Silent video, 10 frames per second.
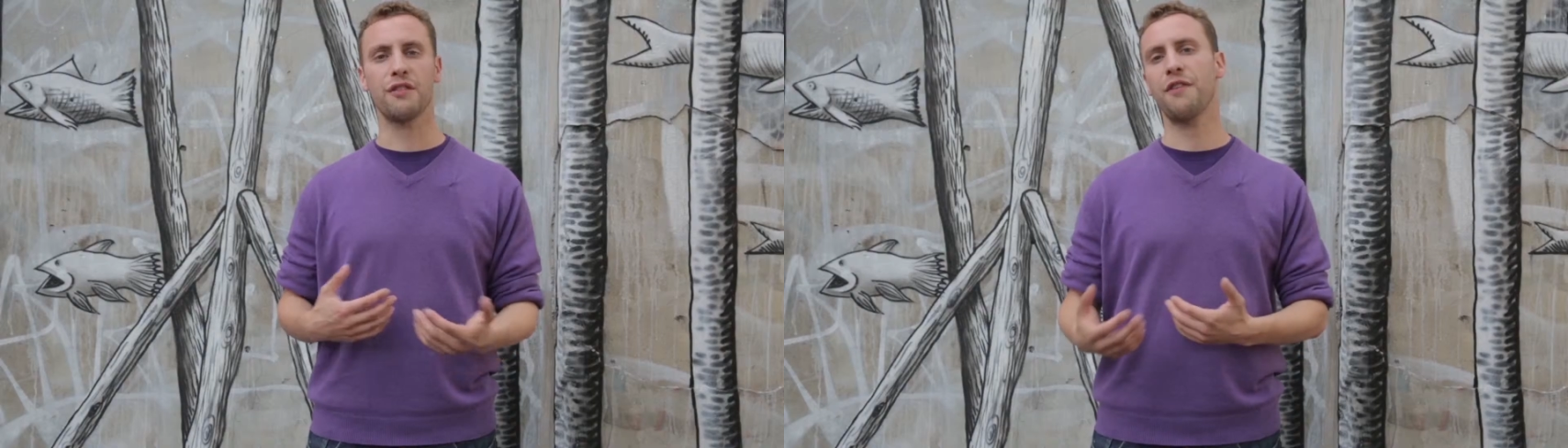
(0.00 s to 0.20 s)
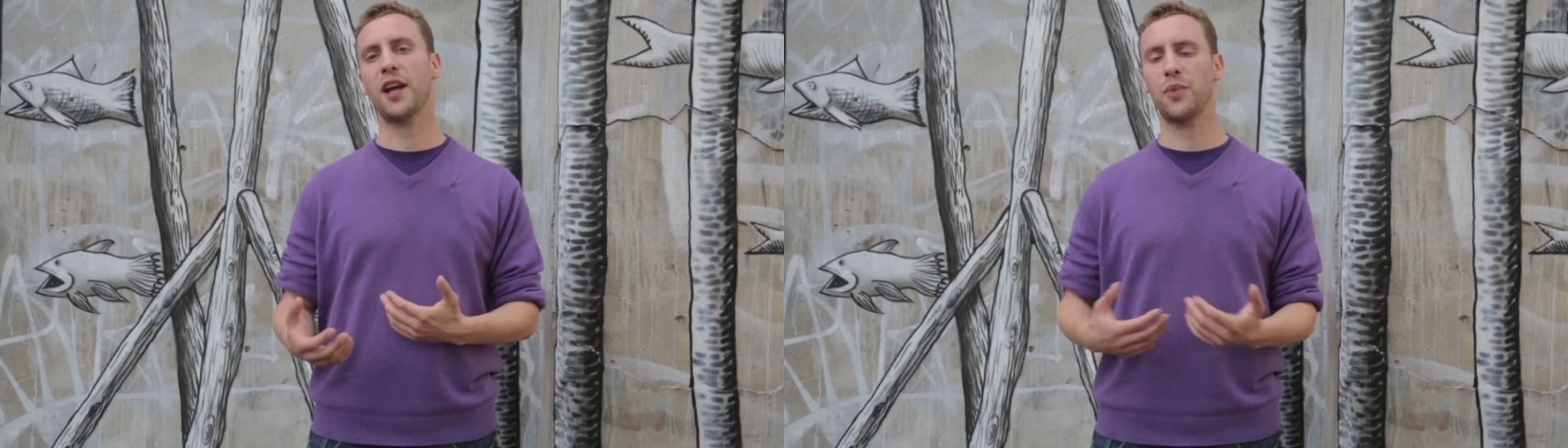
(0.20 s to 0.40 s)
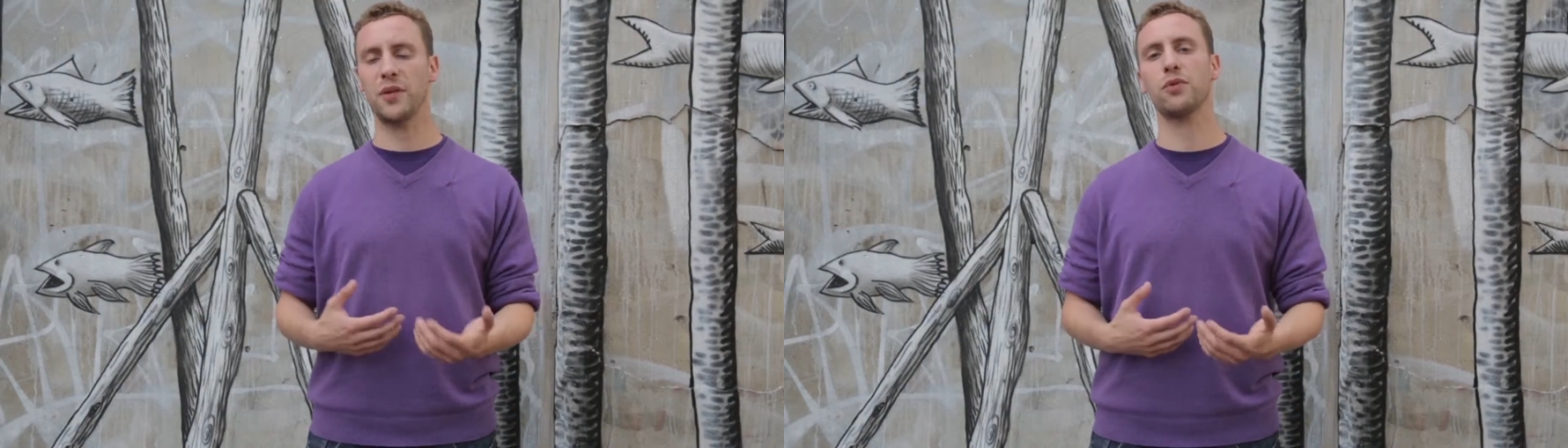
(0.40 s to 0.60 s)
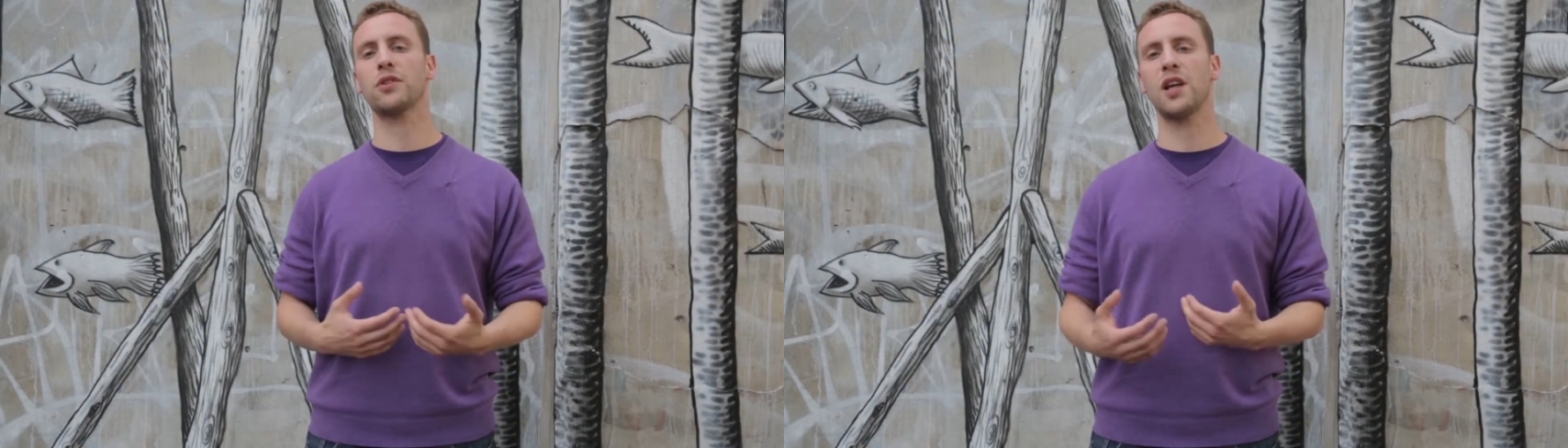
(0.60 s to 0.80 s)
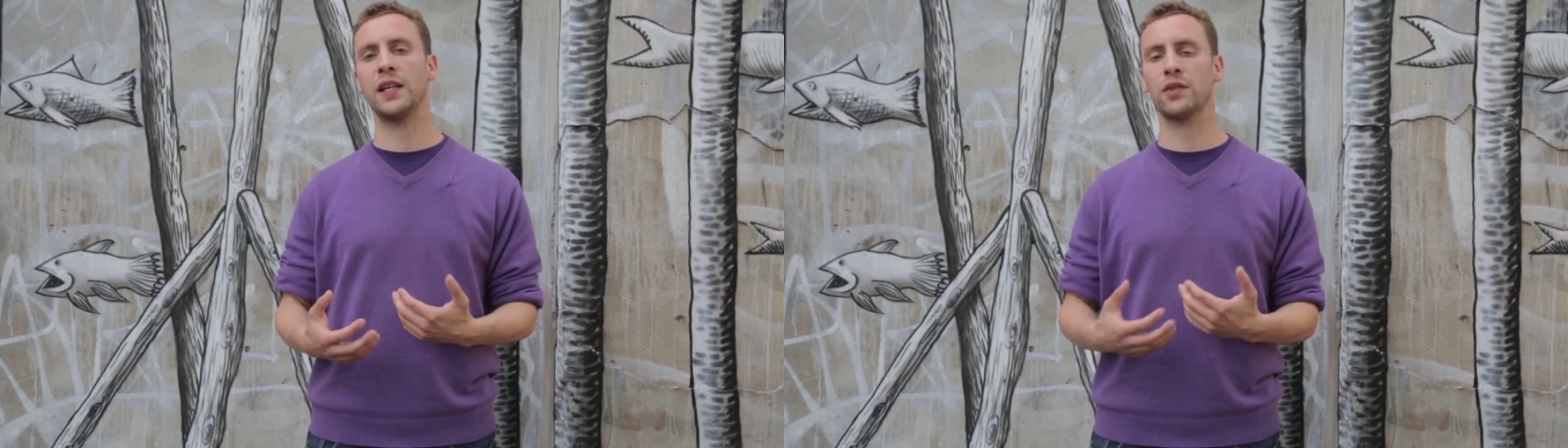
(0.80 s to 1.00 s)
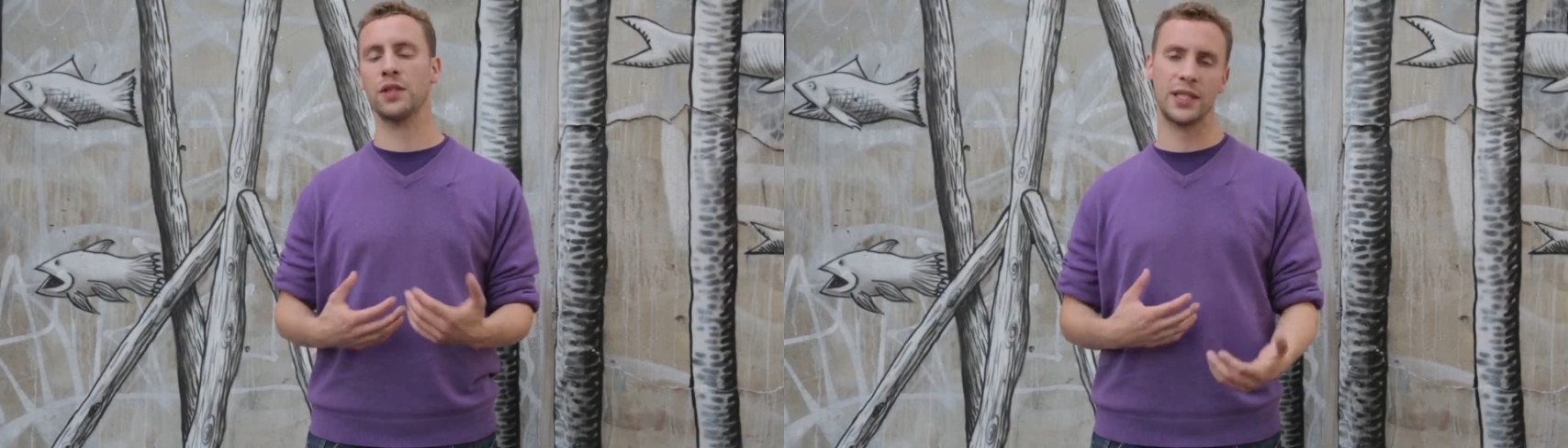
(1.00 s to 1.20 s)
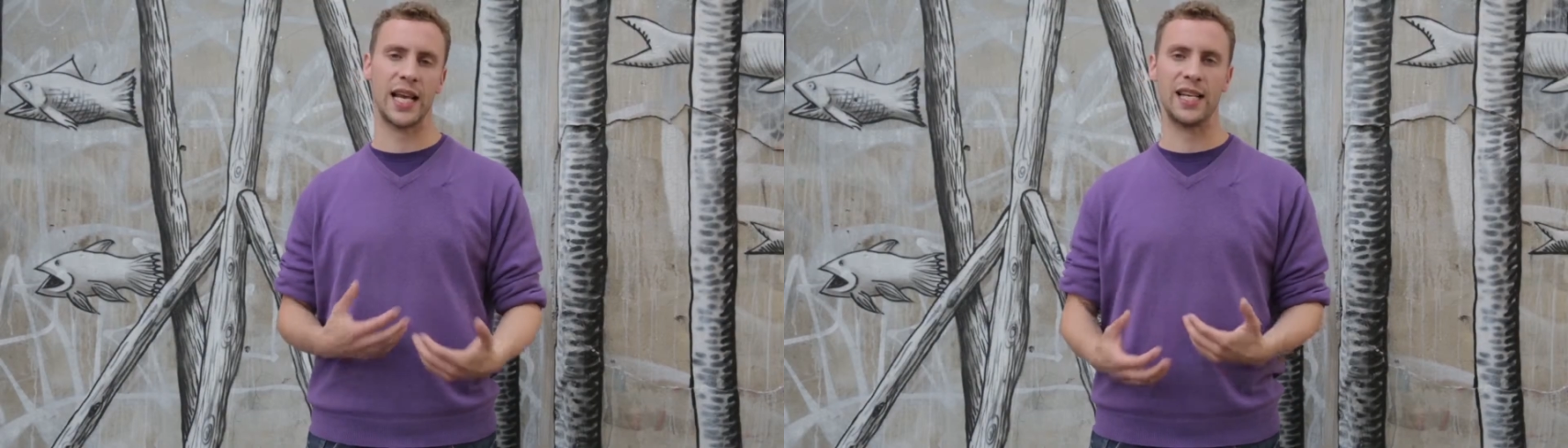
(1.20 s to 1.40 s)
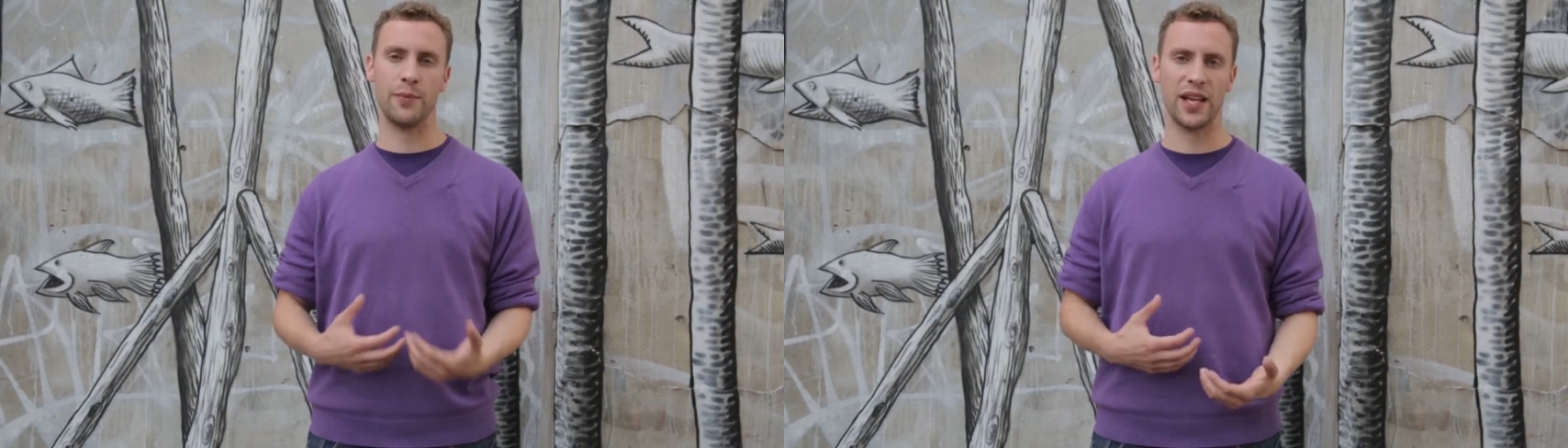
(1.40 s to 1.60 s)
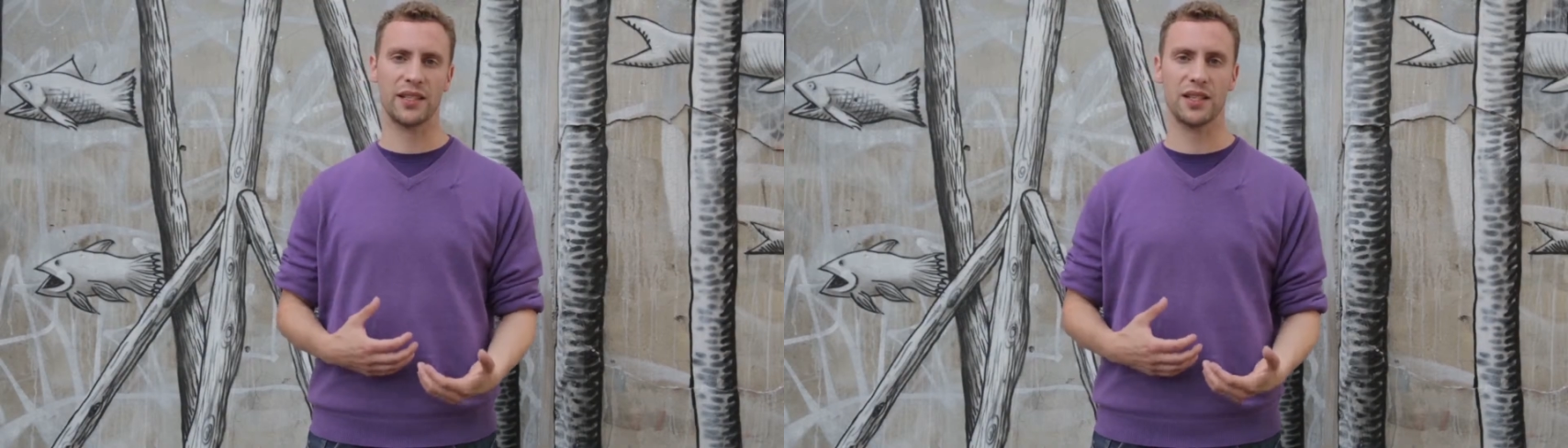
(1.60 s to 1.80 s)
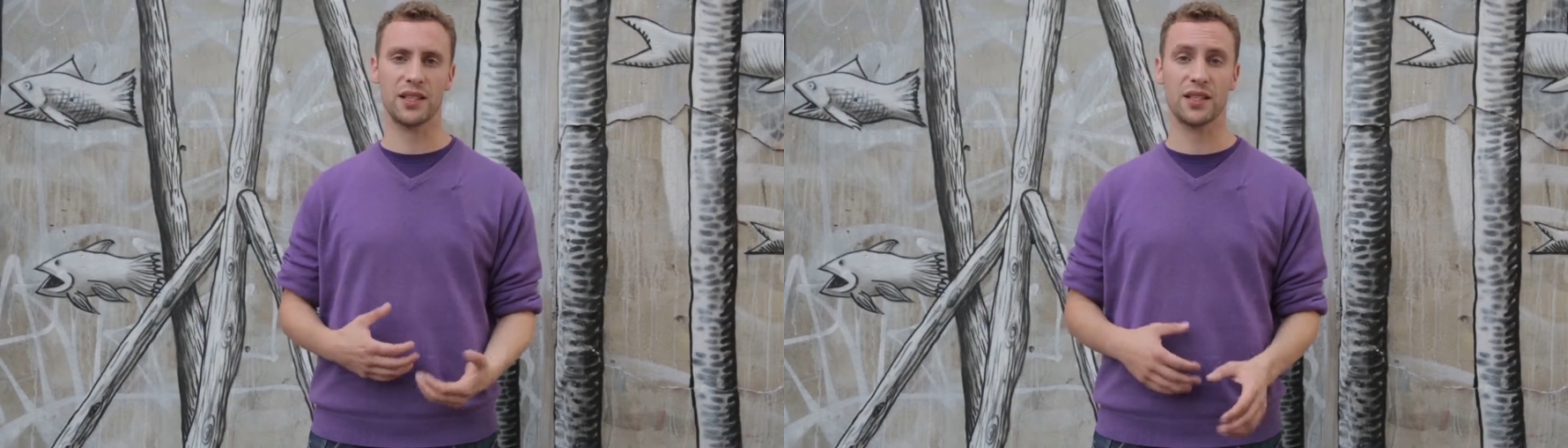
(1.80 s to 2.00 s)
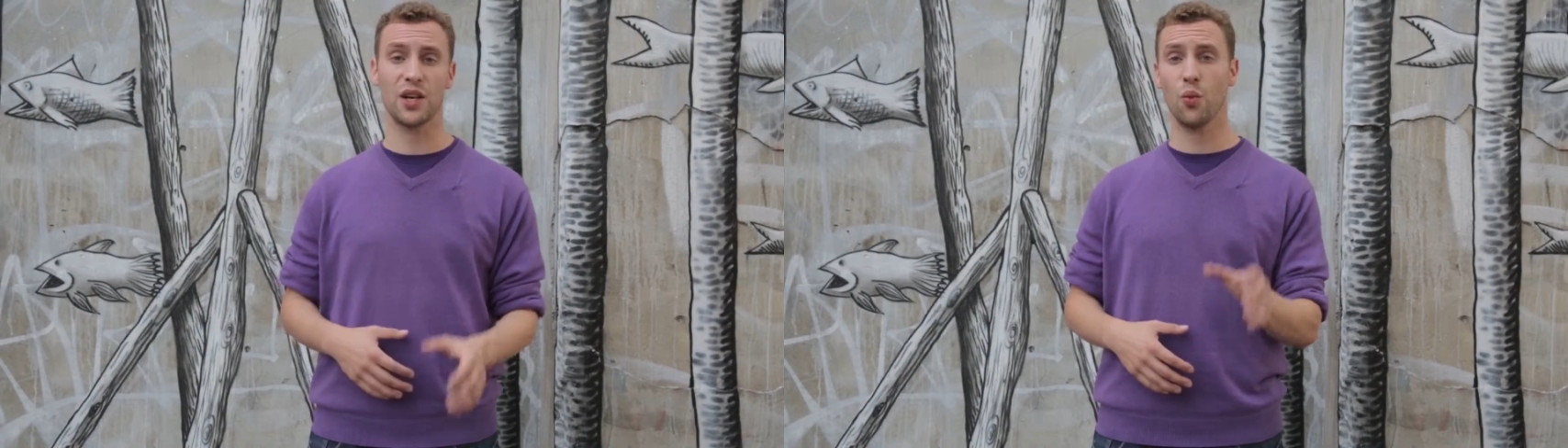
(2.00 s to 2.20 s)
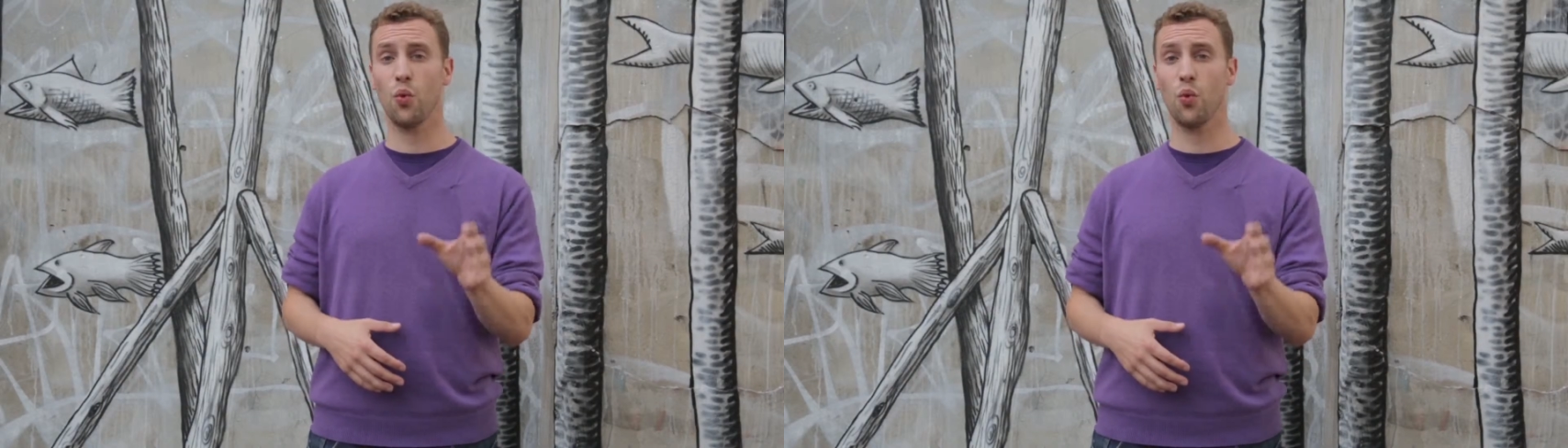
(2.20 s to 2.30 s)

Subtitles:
can affect people's lives on a daily basis.